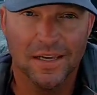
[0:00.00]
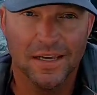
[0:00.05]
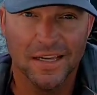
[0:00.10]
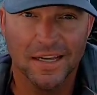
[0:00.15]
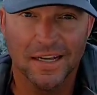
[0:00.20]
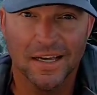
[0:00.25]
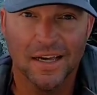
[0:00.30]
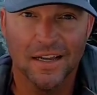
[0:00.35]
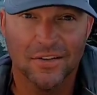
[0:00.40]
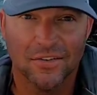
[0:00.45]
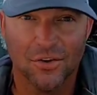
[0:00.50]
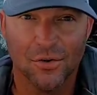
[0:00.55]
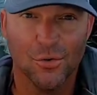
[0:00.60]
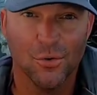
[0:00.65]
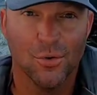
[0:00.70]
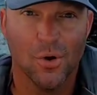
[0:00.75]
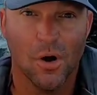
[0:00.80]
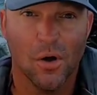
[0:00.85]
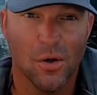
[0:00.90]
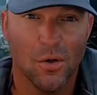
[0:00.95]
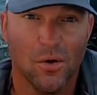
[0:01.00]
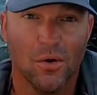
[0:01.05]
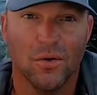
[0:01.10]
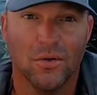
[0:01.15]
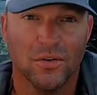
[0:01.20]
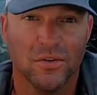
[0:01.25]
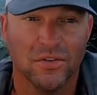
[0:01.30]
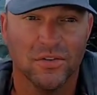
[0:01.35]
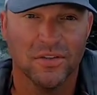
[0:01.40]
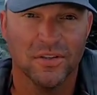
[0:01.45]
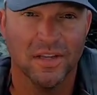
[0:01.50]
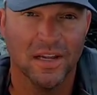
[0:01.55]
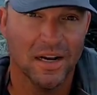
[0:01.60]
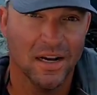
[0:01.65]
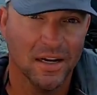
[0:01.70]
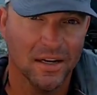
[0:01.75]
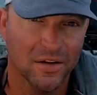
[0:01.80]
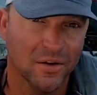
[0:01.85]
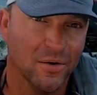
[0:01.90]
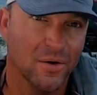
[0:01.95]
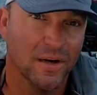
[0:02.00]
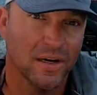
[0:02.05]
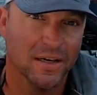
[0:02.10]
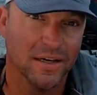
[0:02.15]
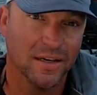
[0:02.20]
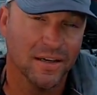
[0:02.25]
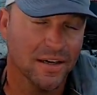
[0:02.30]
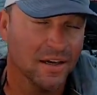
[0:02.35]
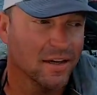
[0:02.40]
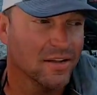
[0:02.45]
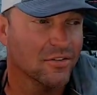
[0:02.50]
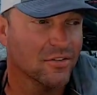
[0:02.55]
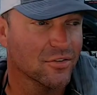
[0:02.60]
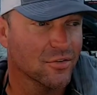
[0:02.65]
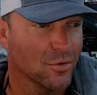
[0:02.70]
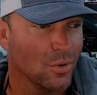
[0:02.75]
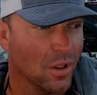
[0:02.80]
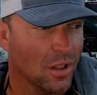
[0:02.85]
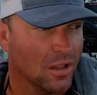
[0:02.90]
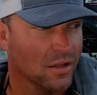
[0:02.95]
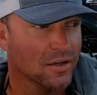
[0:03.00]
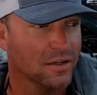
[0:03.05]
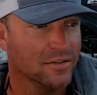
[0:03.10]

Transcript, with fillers: I got two holes that I know I can catch quality